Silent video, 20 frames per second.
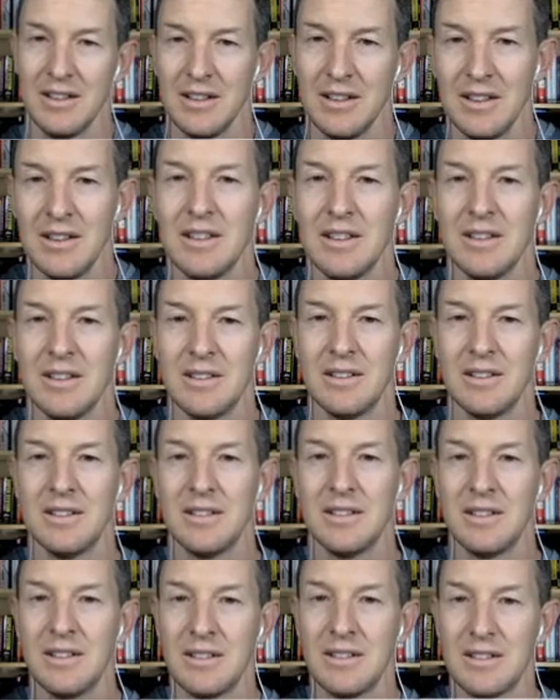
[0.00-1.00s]

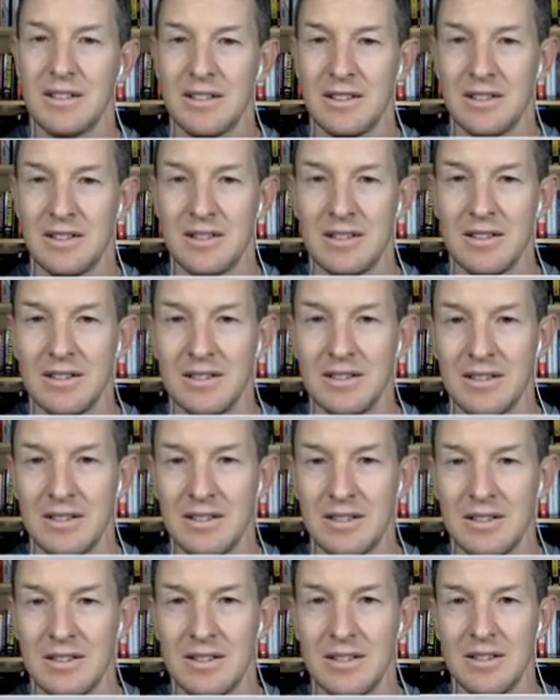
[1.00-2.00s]

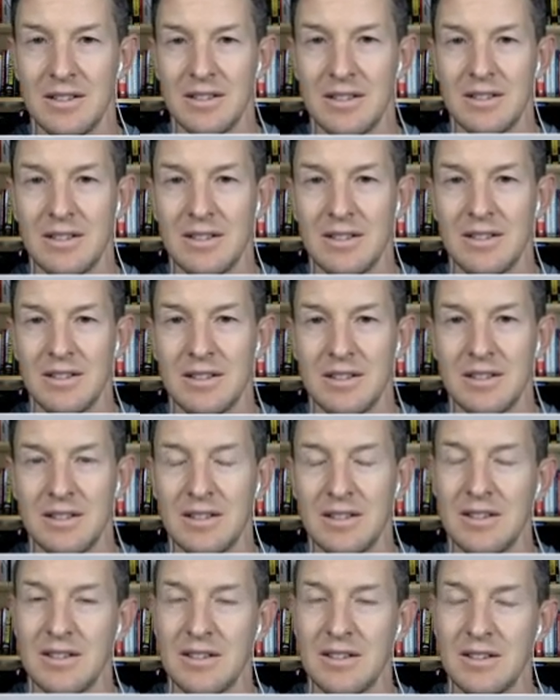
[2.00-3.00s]

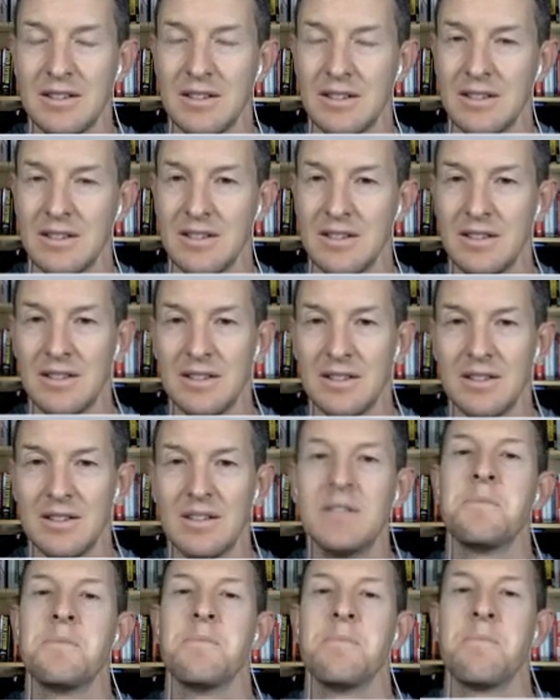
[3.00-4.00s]

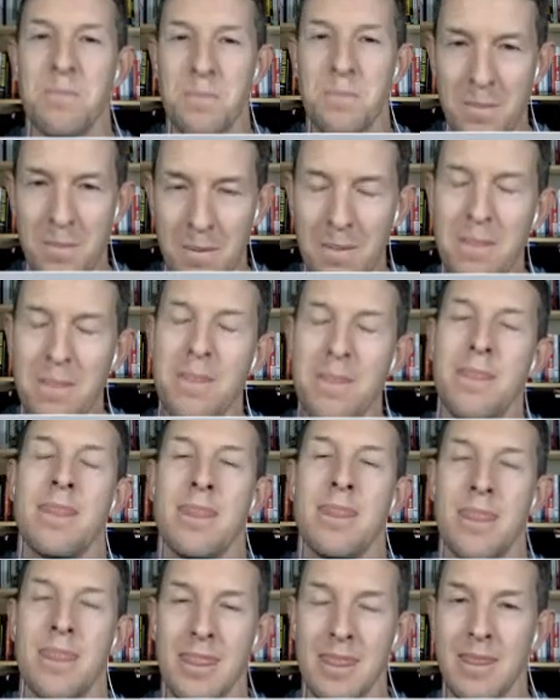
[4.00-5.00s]

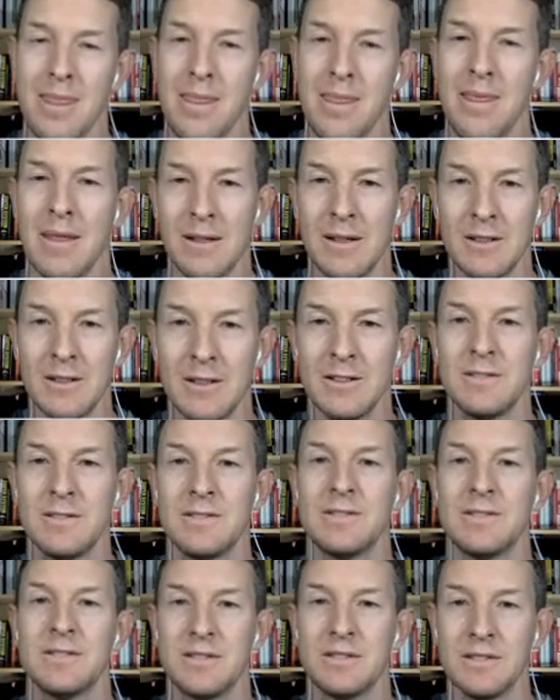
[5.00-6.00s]

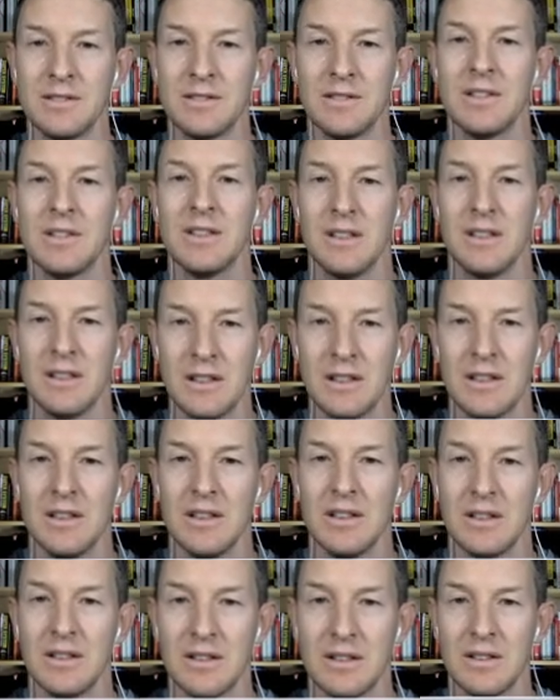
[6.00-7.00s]

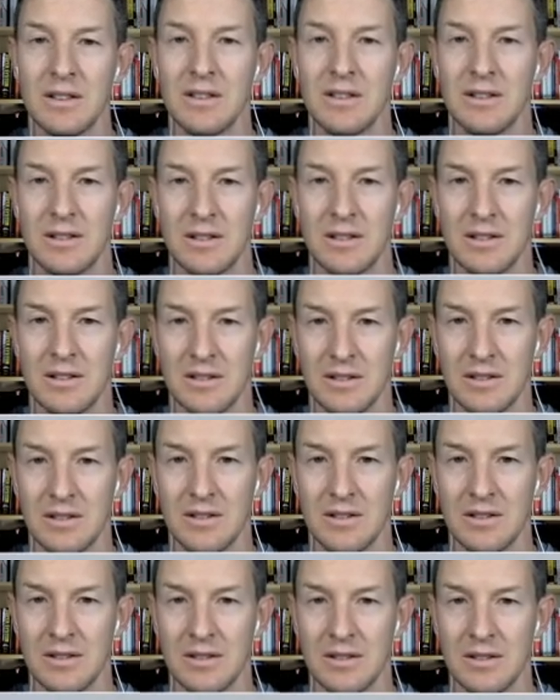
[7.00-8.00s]
(not speaking)